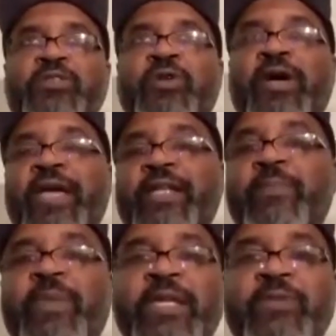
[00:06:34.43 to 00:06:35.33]
So I ended
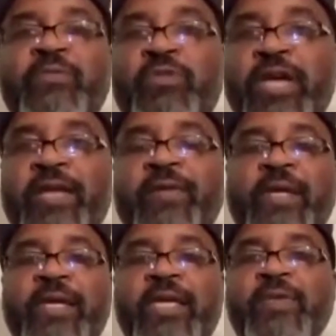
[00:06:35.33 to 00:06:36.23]
up meeting Rick.
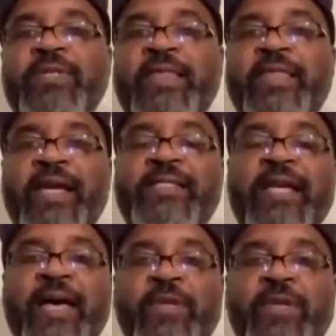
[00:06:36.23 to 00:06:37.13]
He was, at that
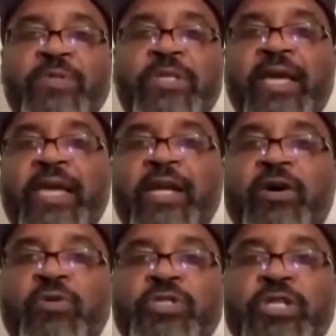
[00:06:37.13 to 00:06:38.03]
time, he was the head
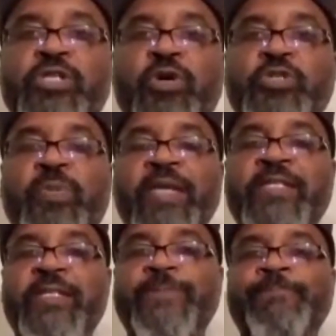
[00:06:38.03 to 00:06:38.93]
coach at George
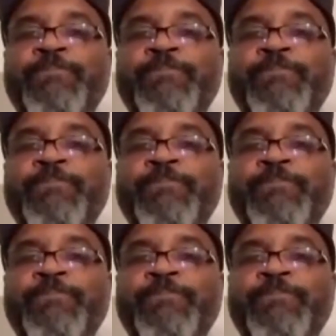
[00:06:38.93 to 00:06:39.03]
Mason.